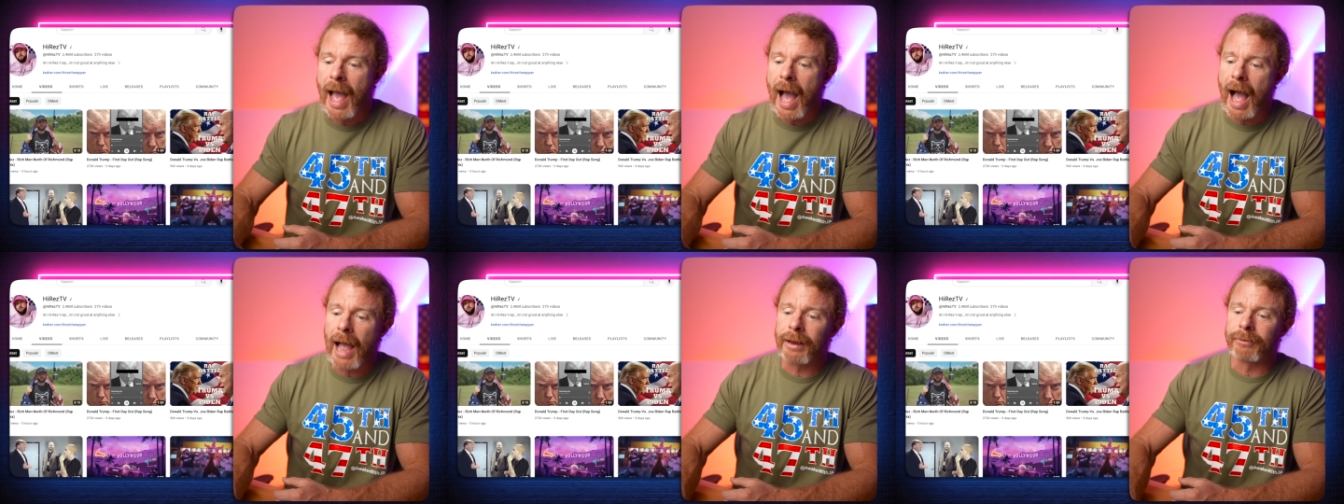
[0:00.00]

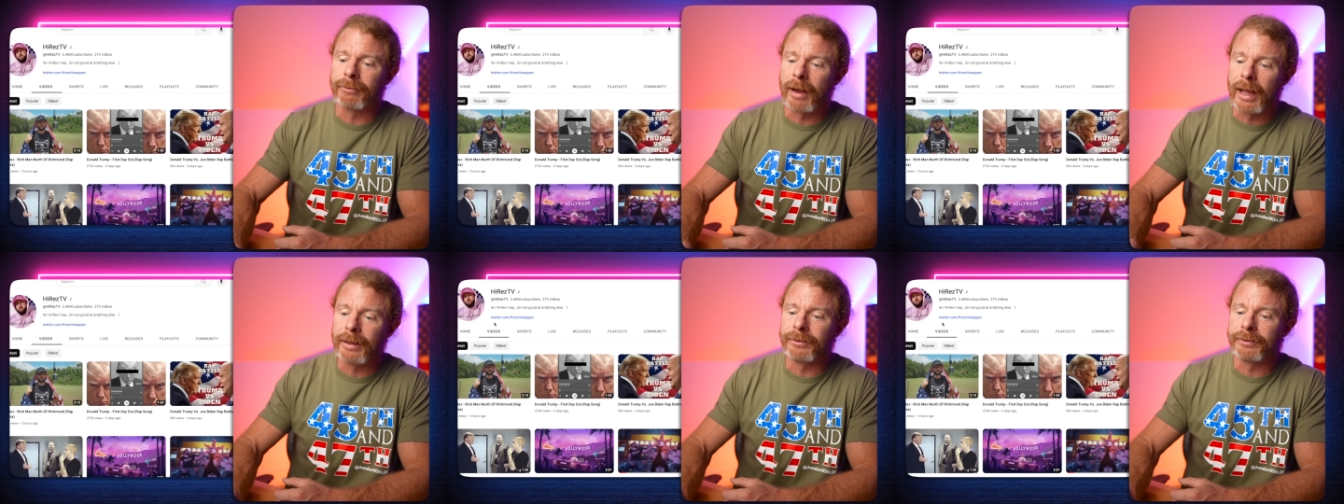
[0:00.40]
Hi
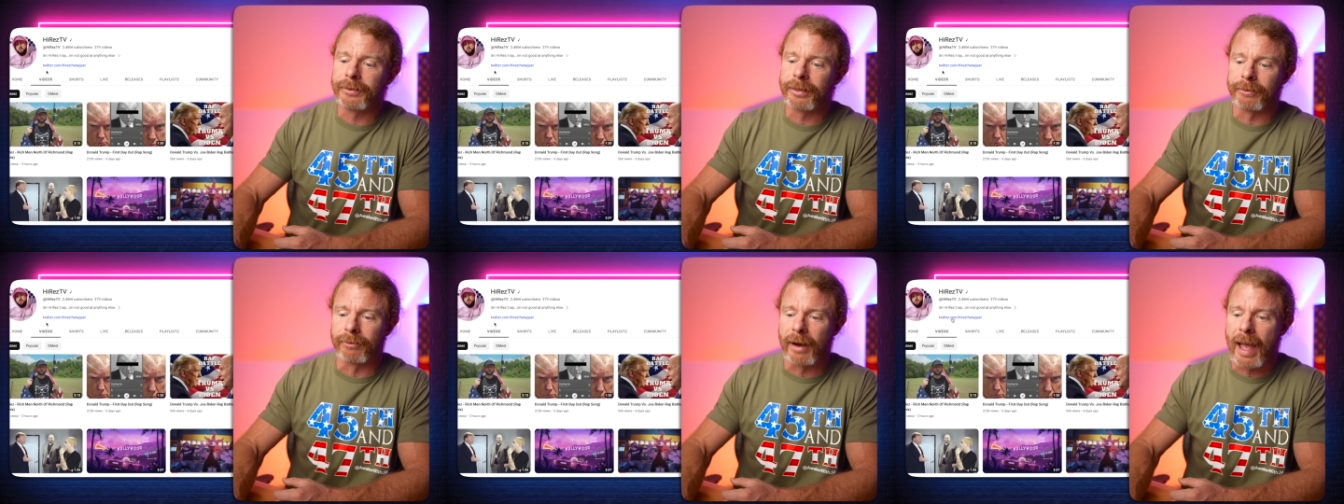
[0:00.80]

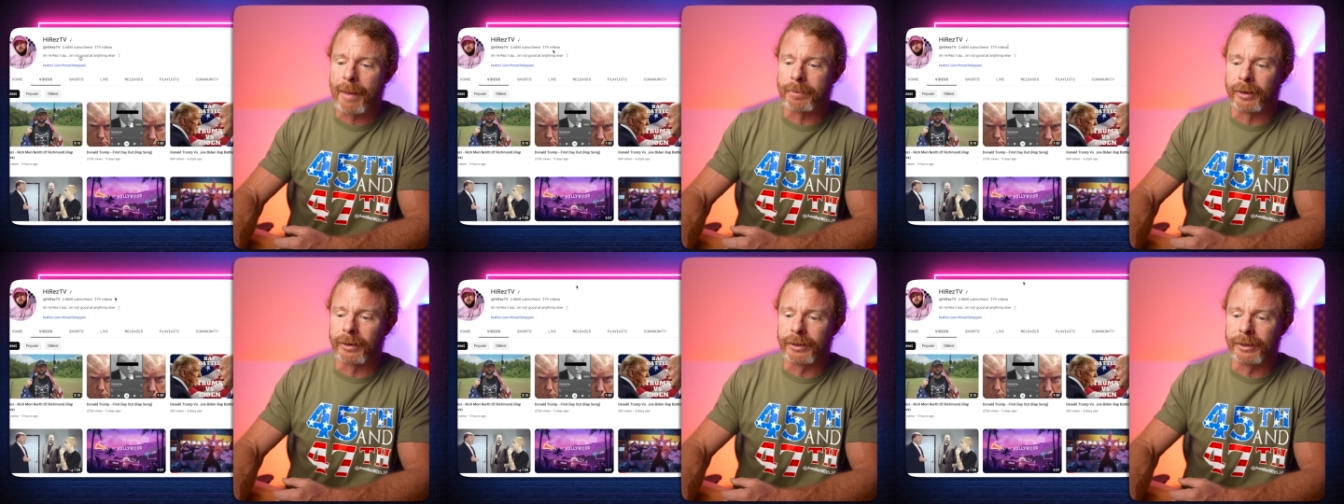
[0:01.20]
Rez the
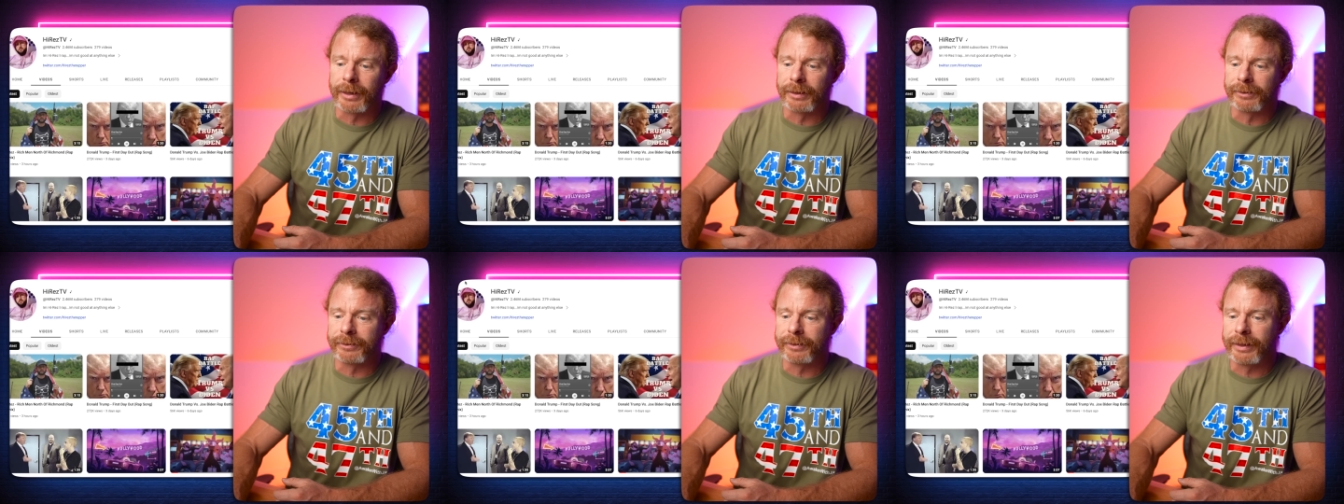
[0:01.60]
Rapper. You
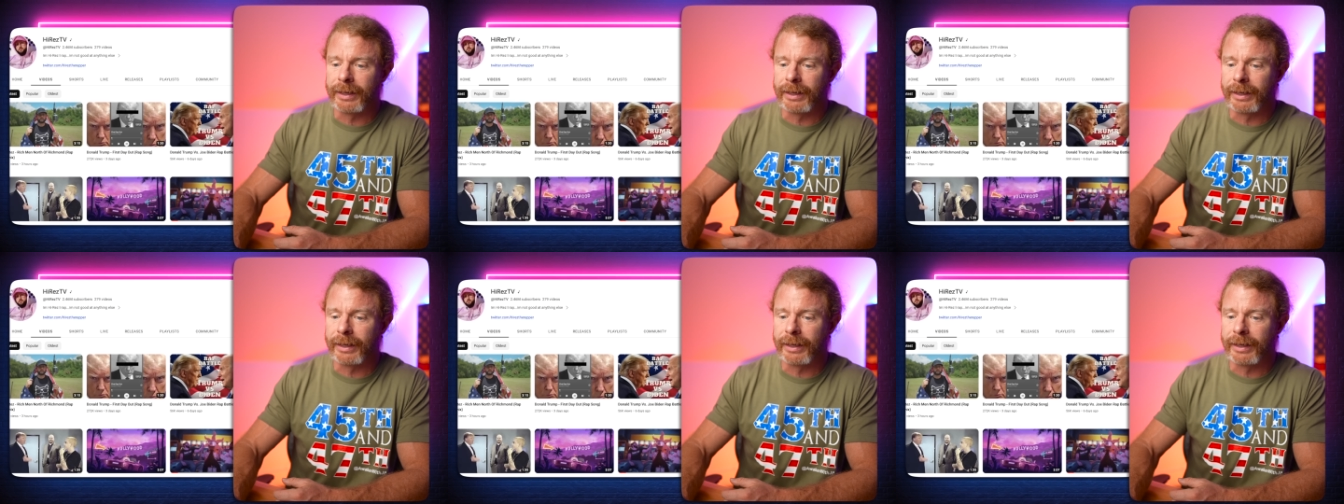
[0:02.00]
can see